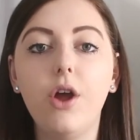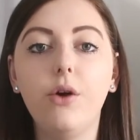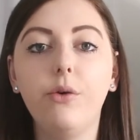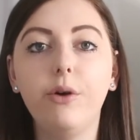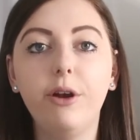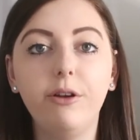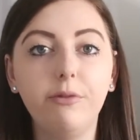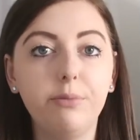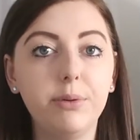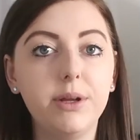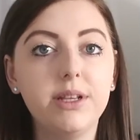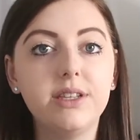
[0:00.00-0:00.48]

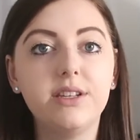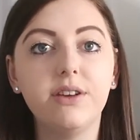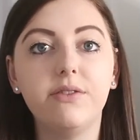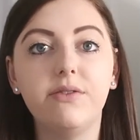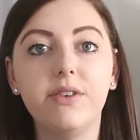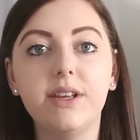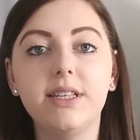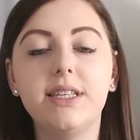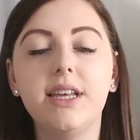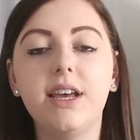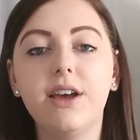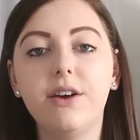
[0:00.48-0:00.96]
we've been to
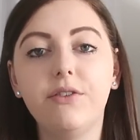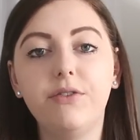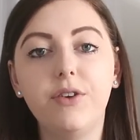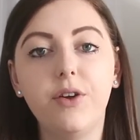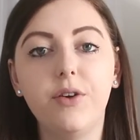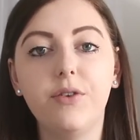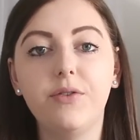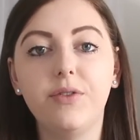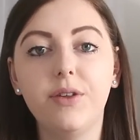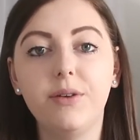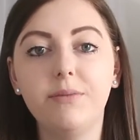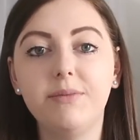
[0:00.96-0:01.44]
visit a
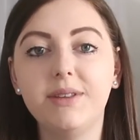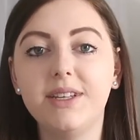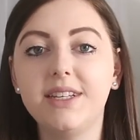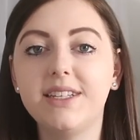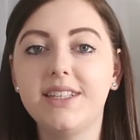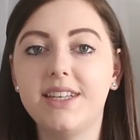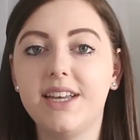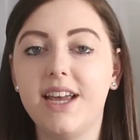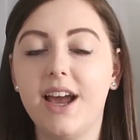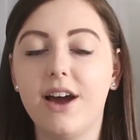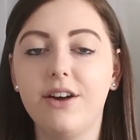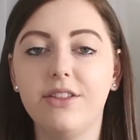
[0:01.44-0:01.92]
few of them to
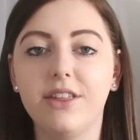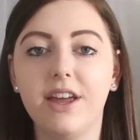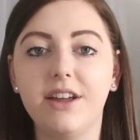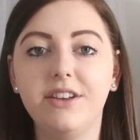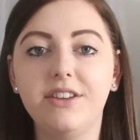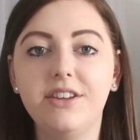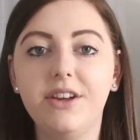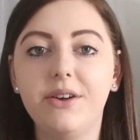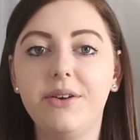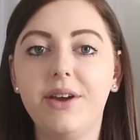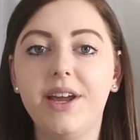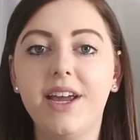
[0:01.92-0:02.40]
see how they're
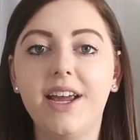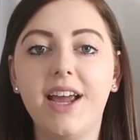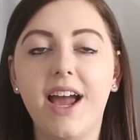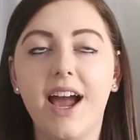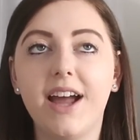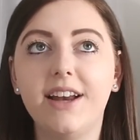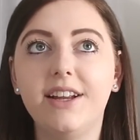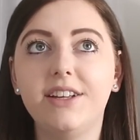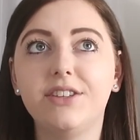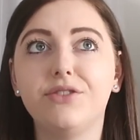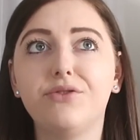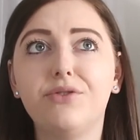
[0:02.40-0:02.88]
doing,
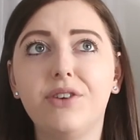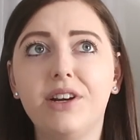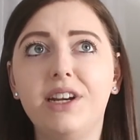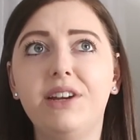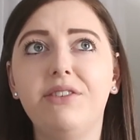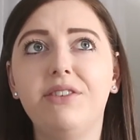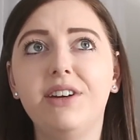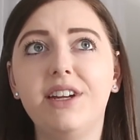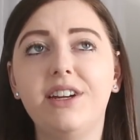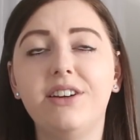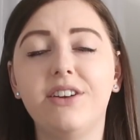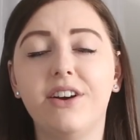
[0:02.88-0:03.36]
and it's
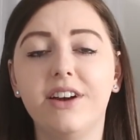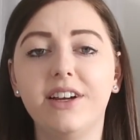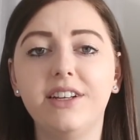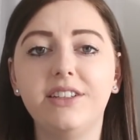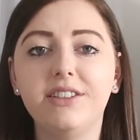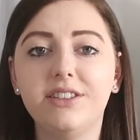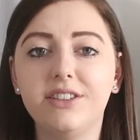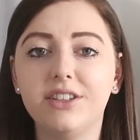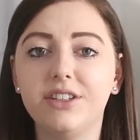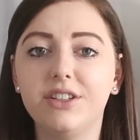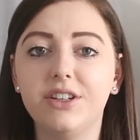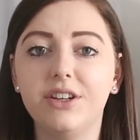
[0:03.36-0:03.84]
really, really
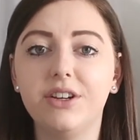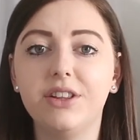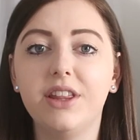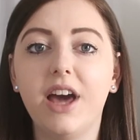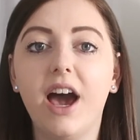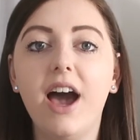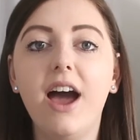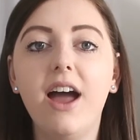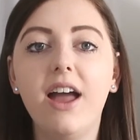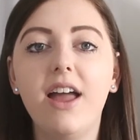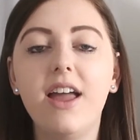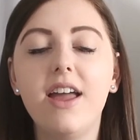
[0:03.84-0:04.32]
nice to do
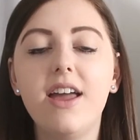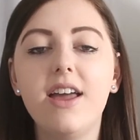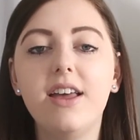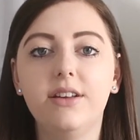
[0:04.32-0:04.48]
that.